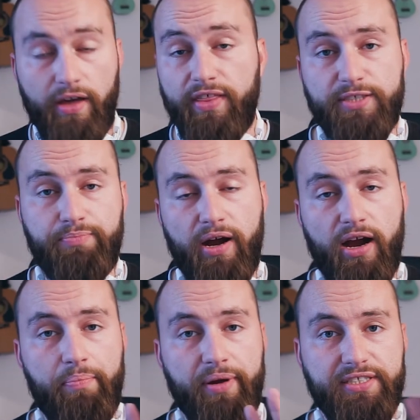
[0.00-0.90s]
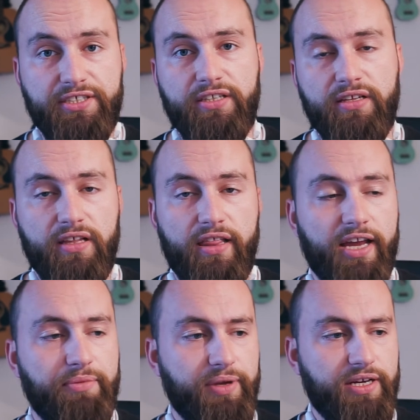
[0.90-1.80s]
Now this part I particularly
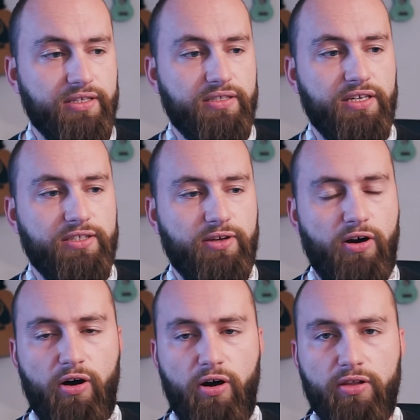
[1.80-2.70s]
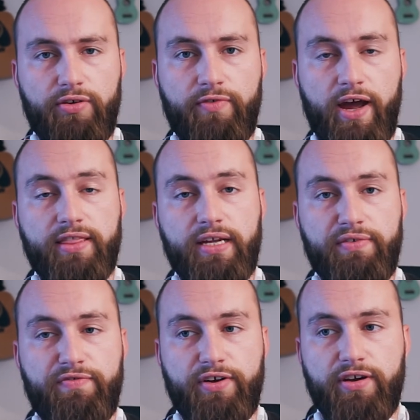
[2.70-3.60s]
like because it's all right there
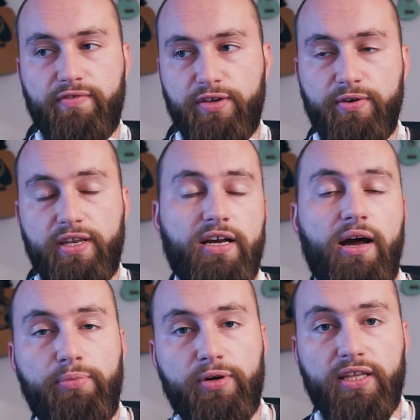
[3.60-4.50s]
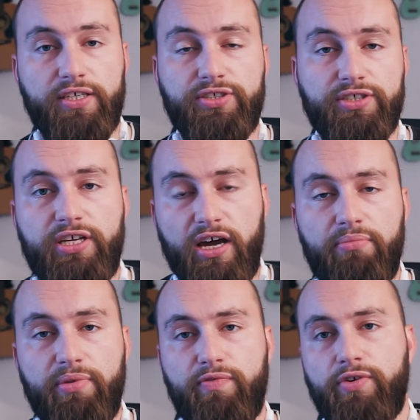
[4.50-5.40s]
in front of you. In a couple clicks you're
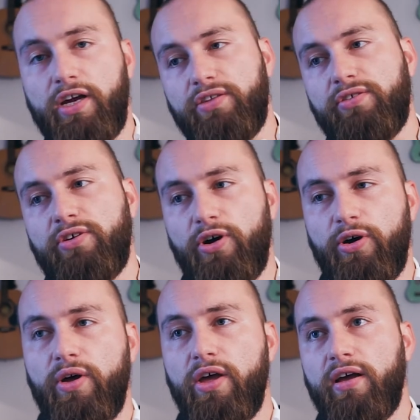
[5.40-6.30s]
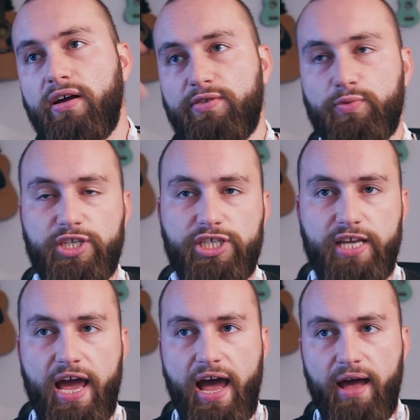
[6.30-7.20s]
done before you have to go switch
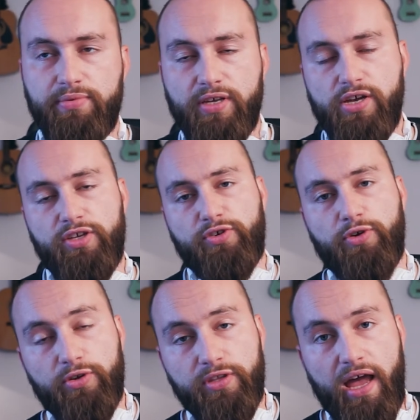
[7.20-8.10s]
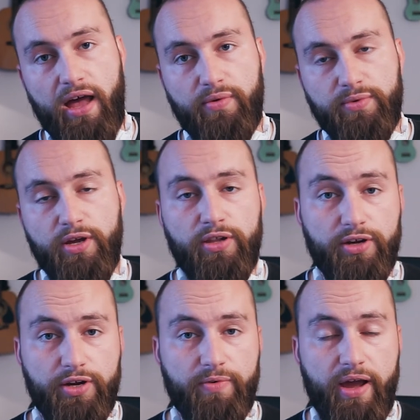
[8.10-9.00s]
tabs, scroll down,
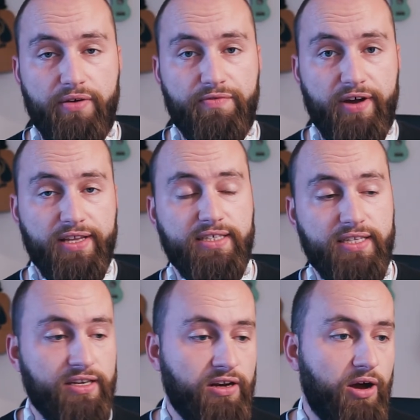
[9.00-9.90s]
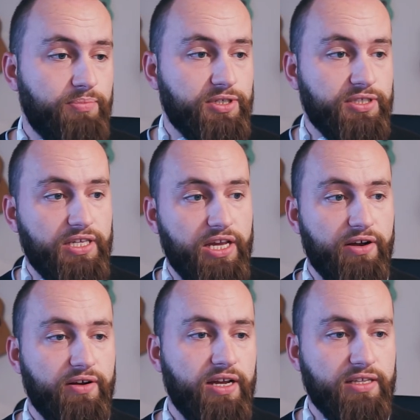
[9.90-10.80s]
look around, find these hidden options.
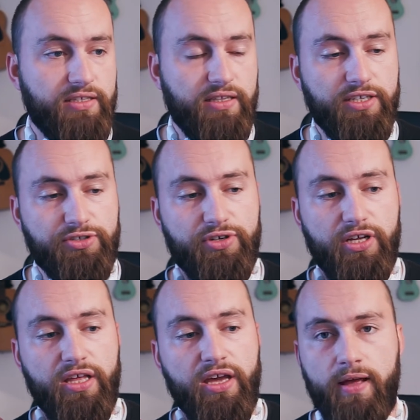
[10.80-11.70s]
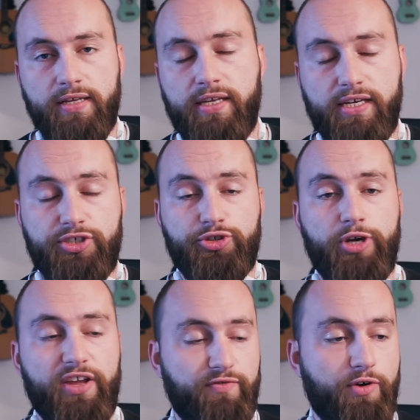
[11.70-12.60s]
Here it's literally, it's like a
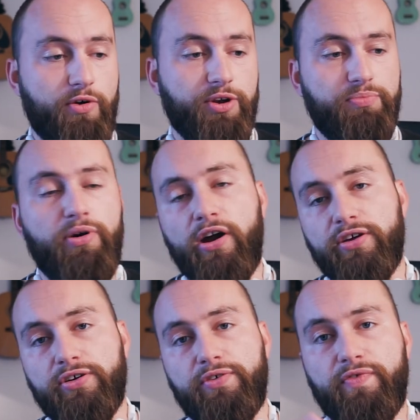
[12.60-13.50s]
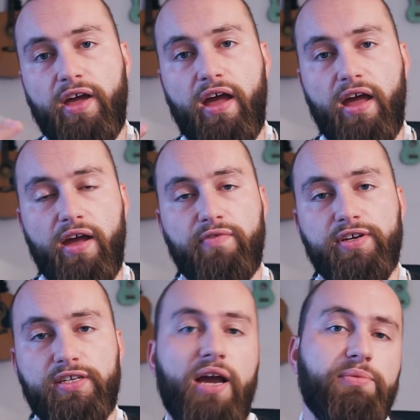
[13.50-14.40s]
straightforward part of every
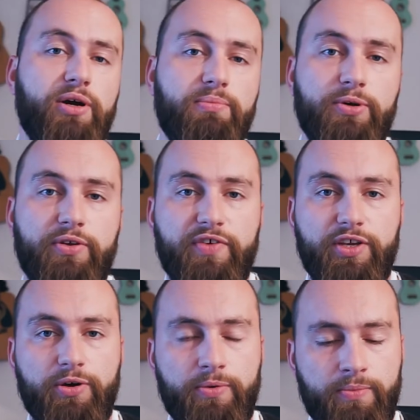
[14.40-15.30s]
time you upload a video.